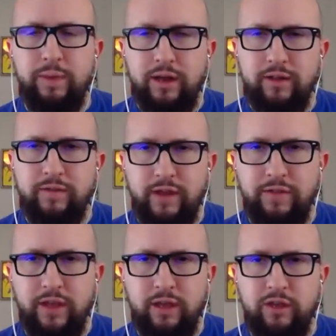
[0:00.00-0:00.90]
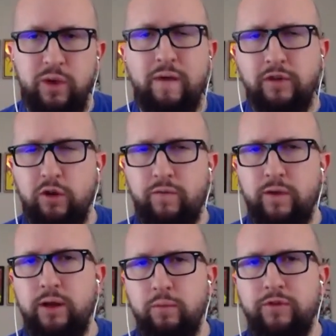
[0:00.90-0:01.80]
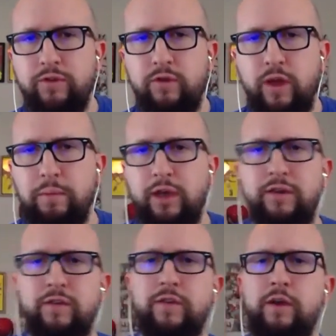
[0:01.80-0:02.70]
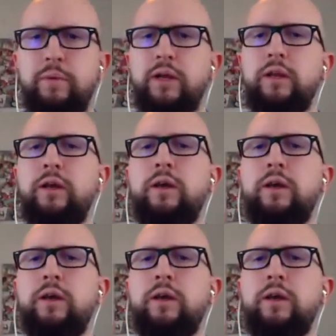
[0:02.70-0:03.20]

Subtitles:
And I think you have a girlfriend, which there's obligations there, but